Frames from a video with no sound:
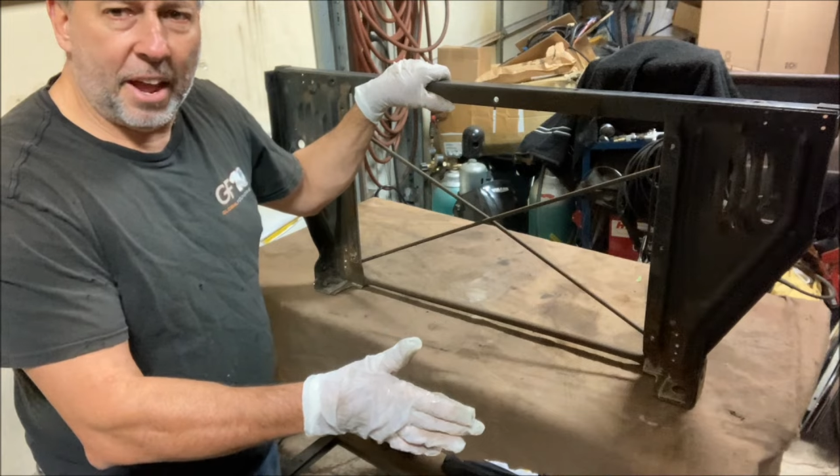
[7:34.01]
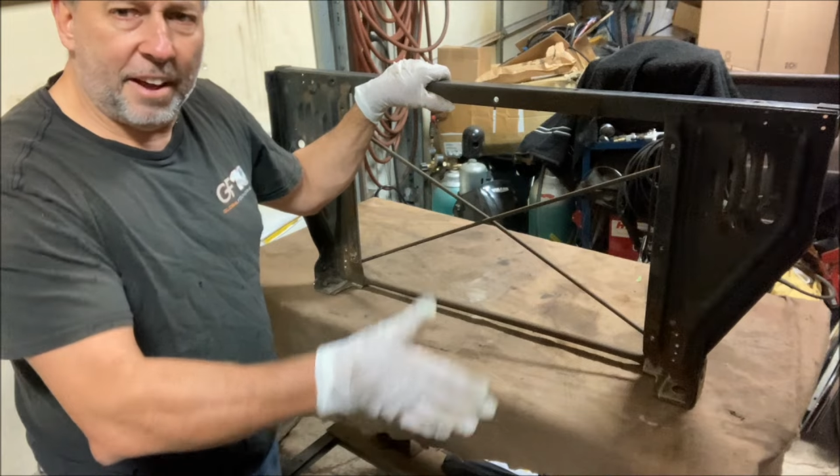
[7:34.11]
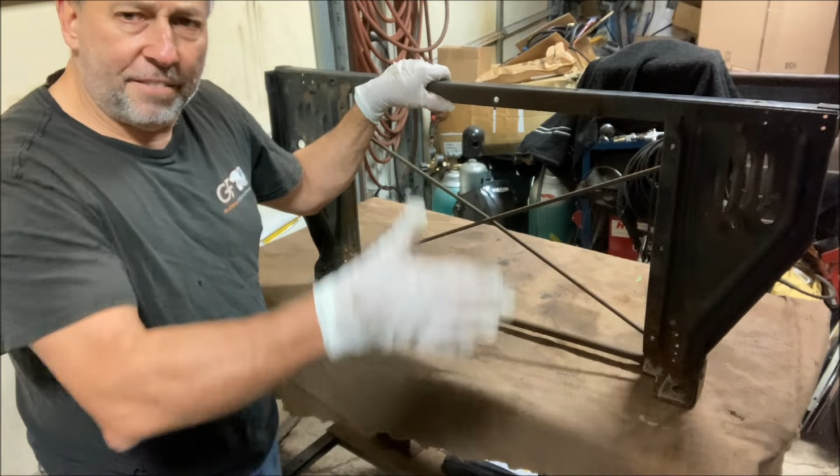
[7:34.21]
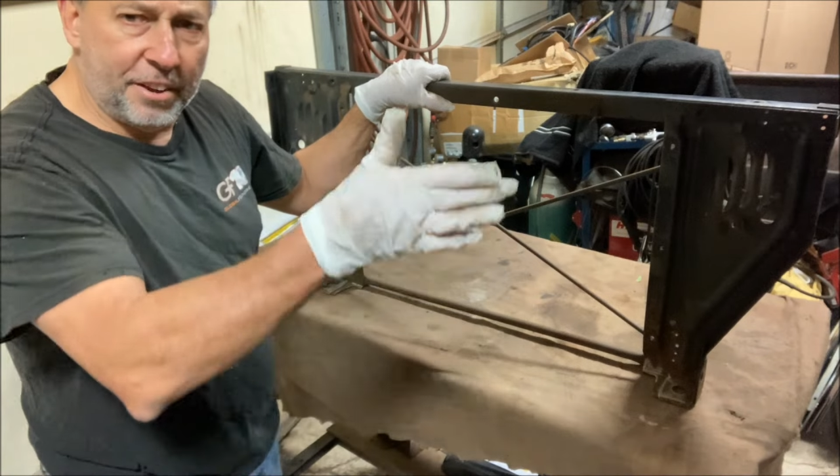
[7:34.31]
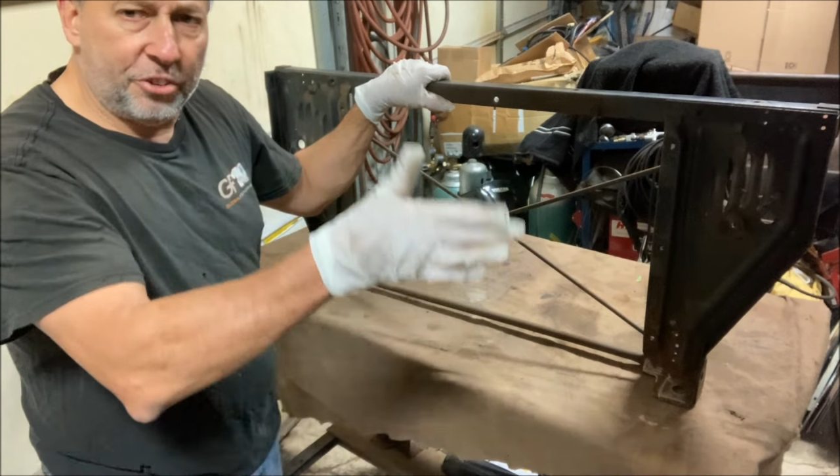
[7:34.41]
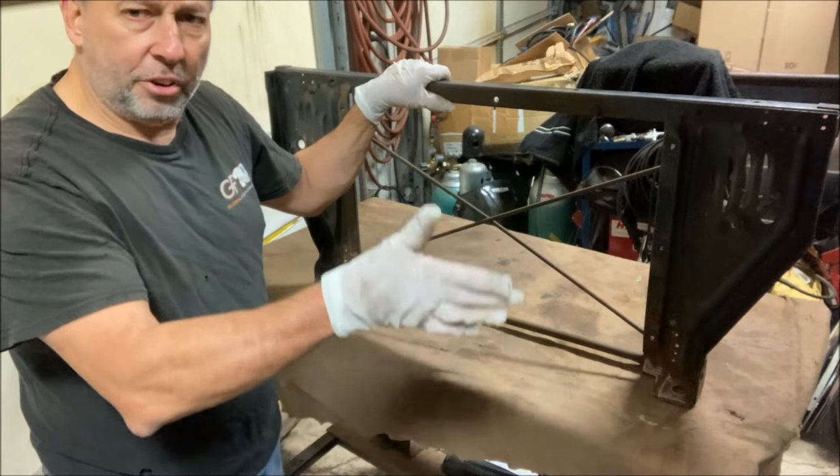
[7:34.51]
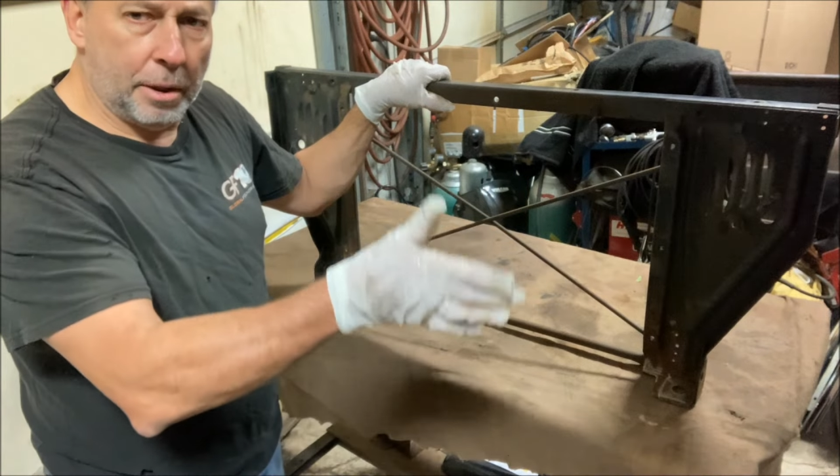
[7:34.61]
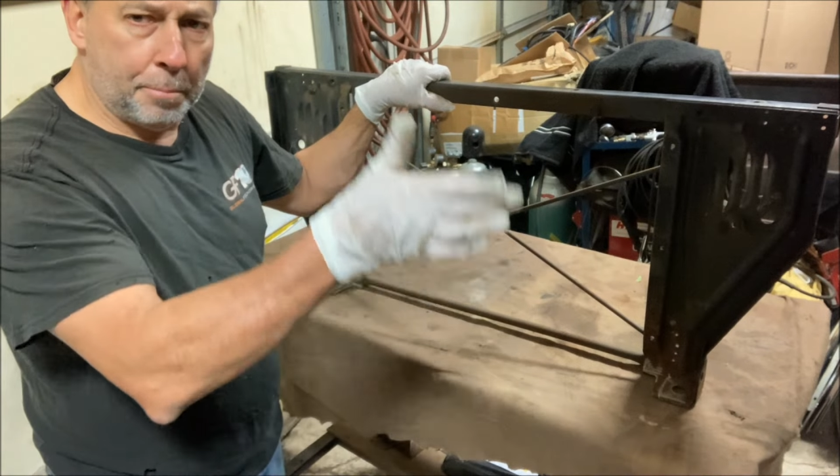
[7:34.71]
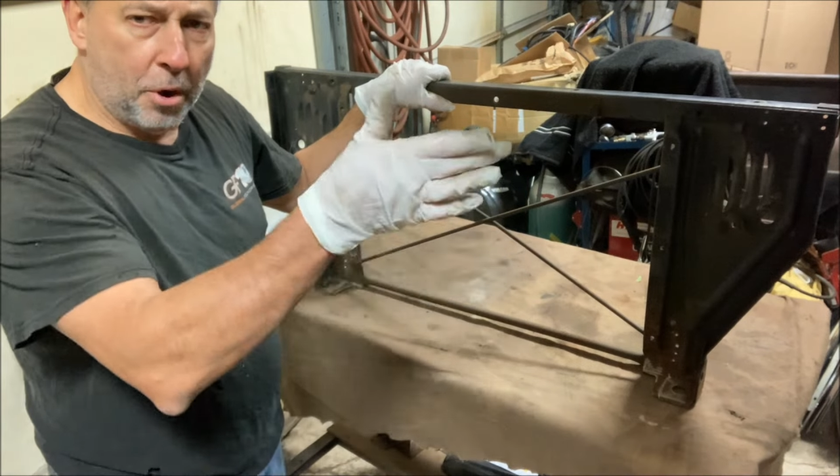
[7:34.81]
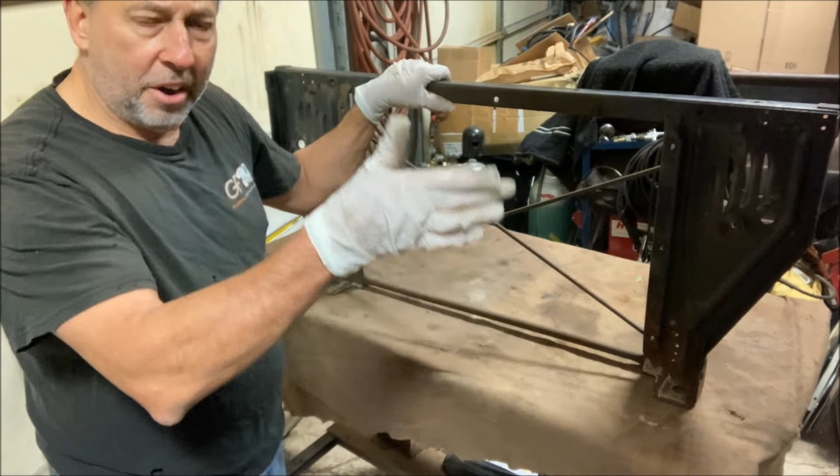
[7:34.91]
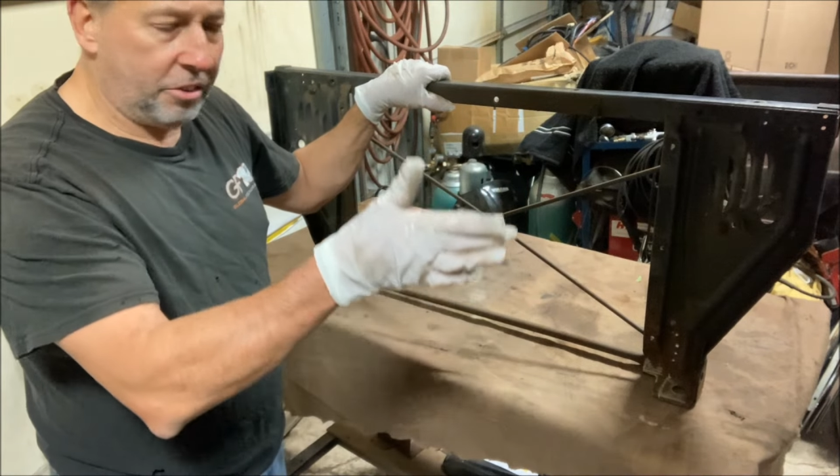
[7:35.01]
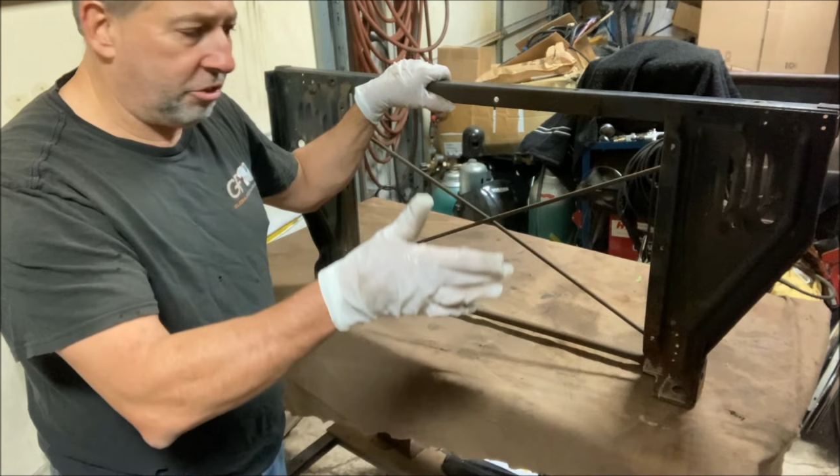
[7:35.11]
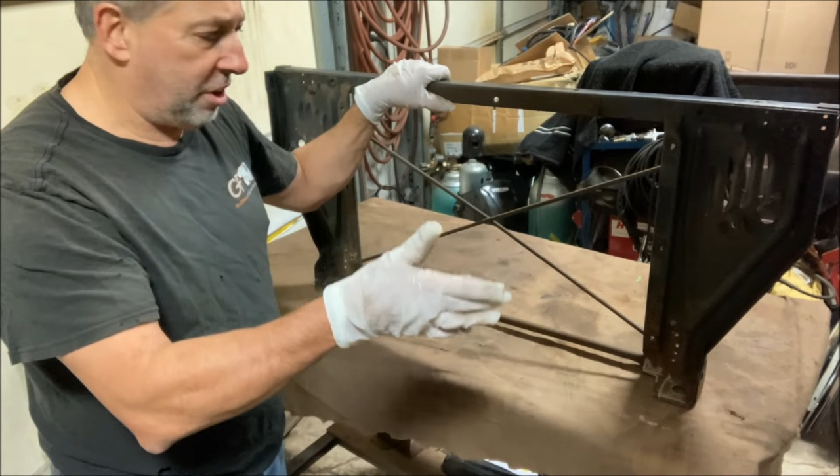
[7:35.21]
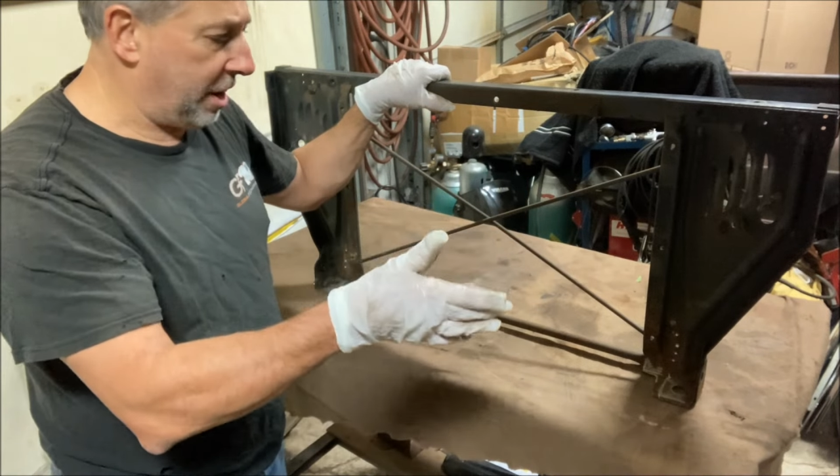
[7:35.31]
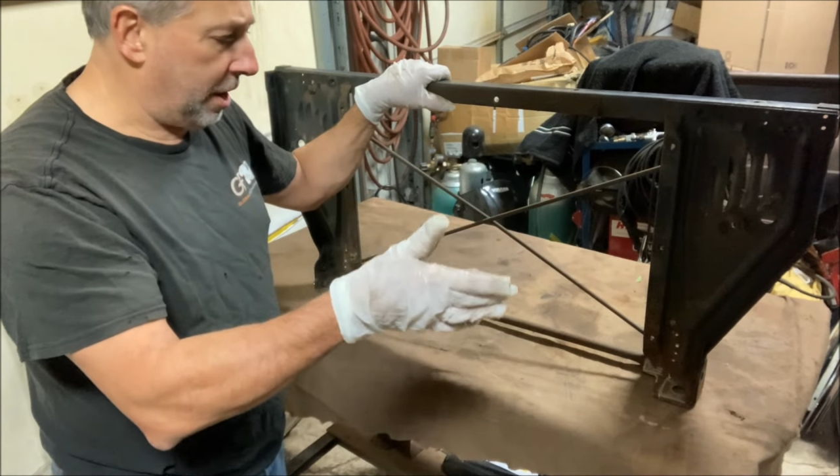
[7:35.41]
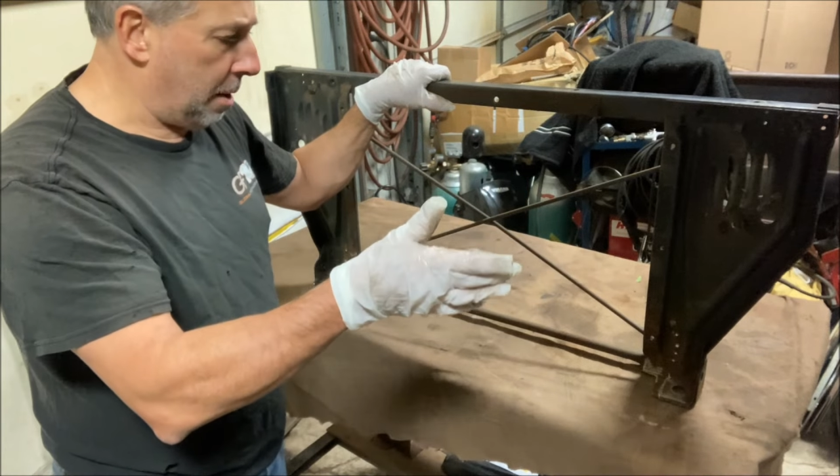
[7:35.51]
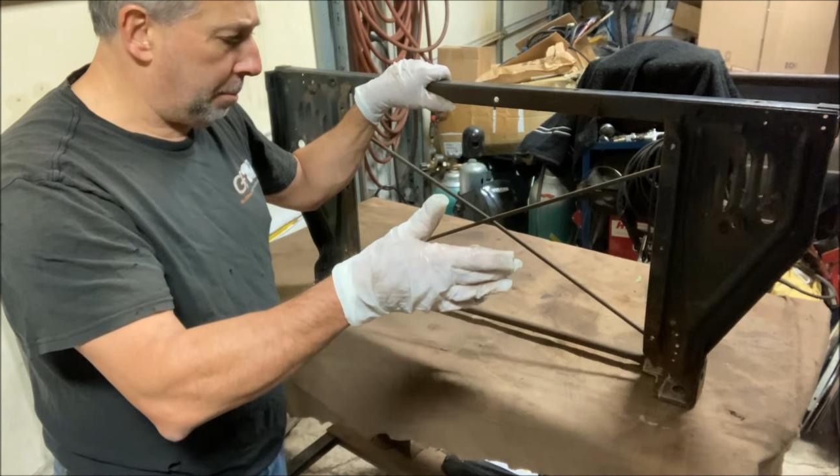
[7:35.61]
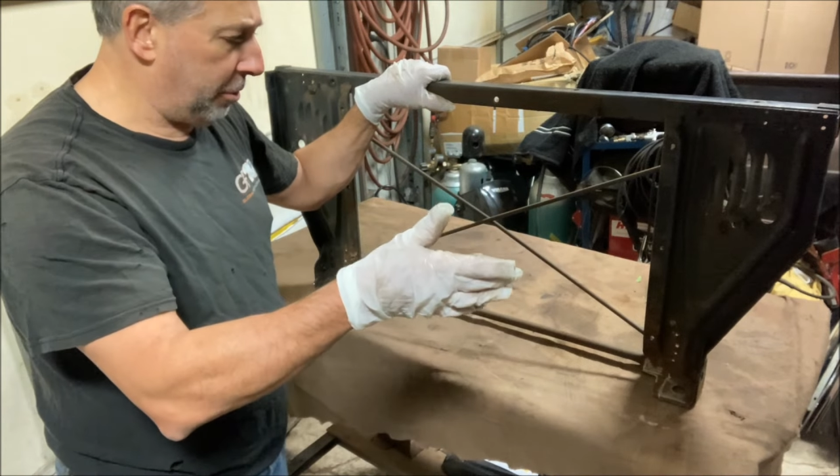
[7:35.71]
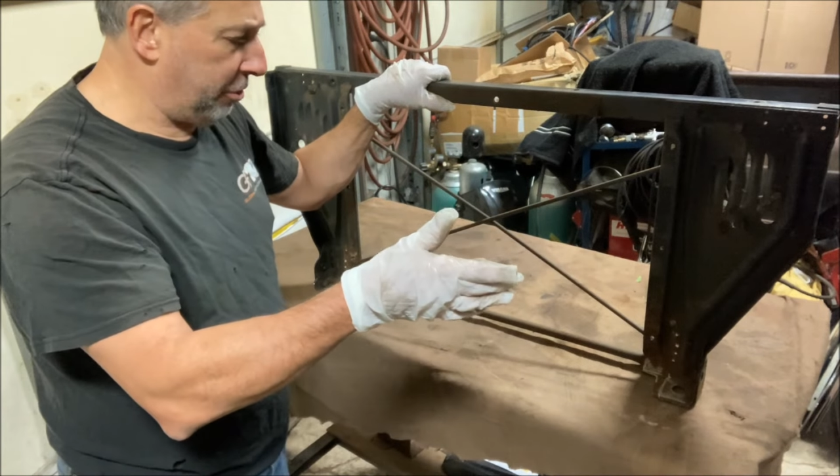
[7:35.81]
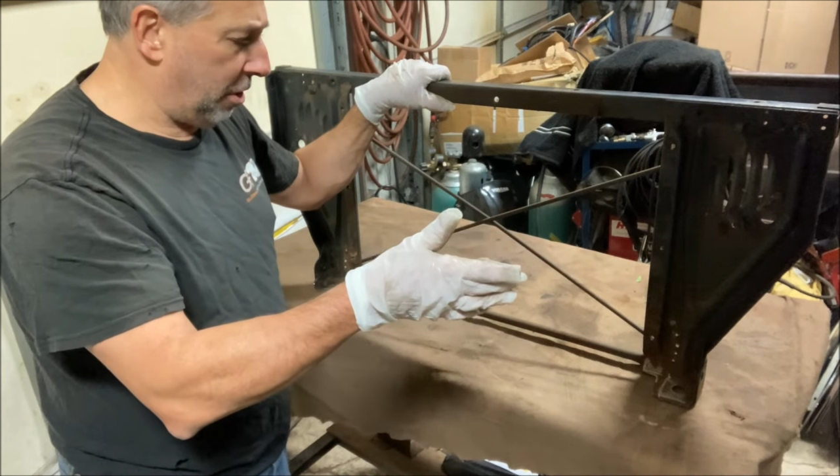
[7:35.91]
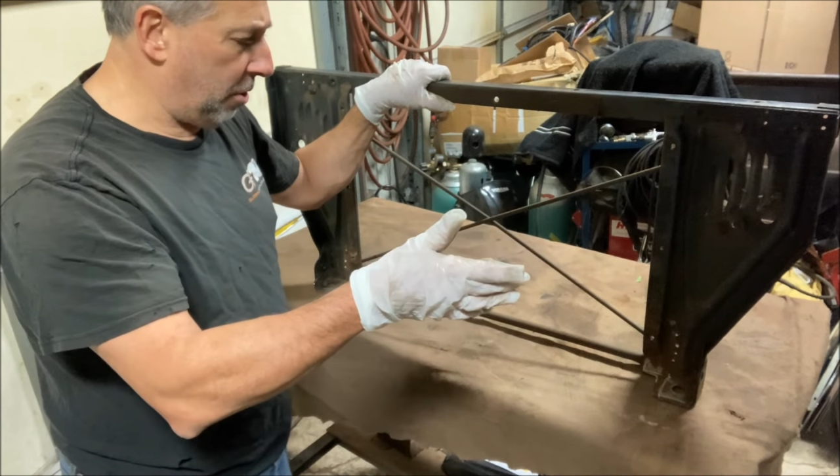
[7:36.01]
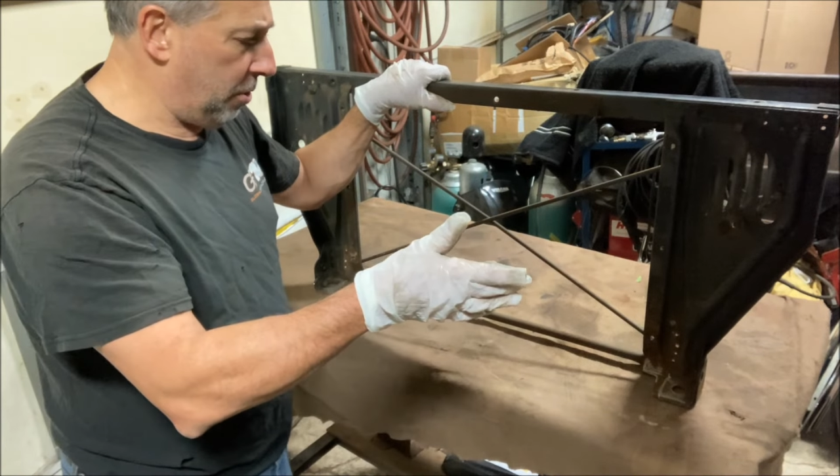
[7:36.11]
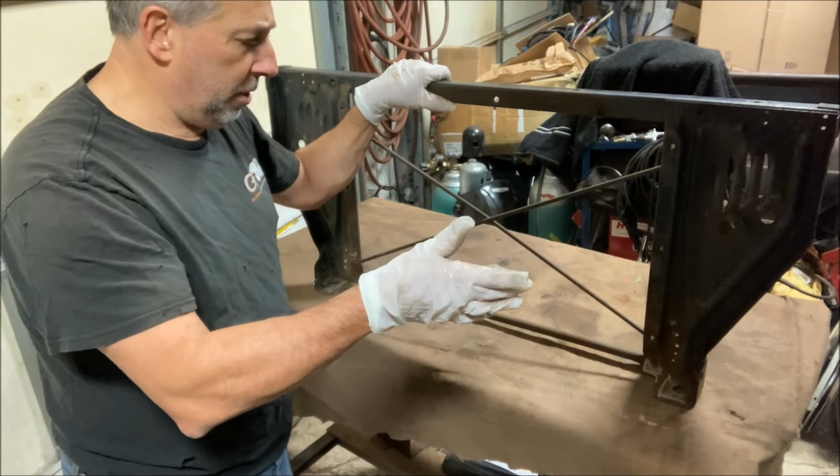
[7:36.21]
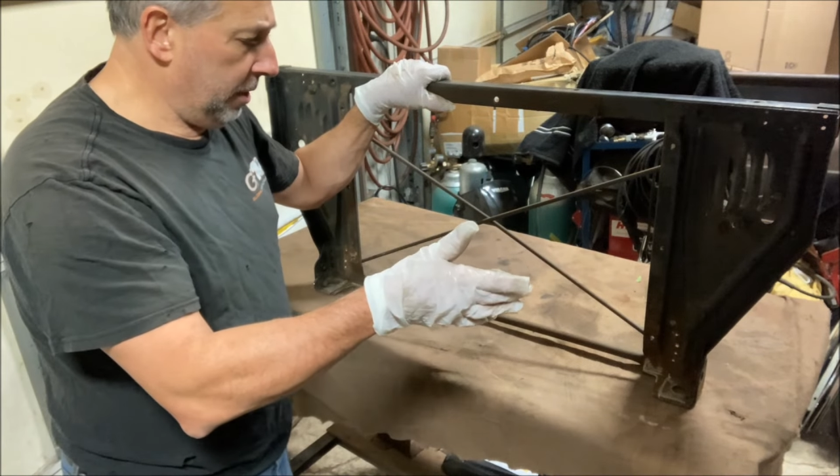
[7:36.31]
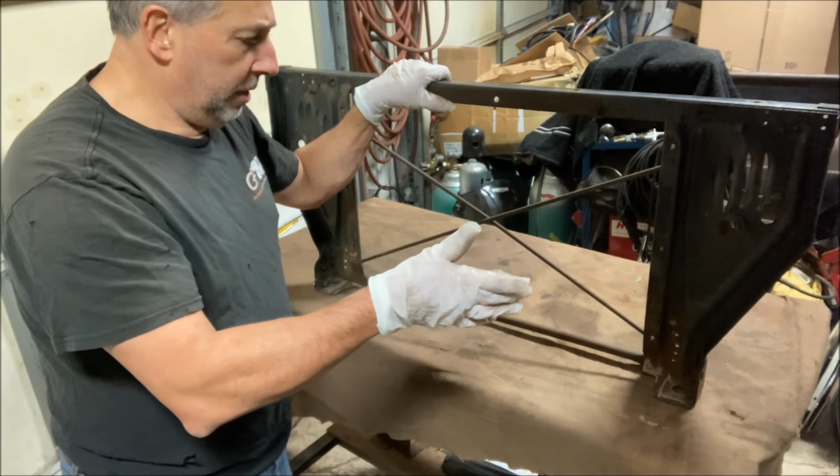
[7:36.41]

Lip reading: 1/2-inch lip on it sticking up or so,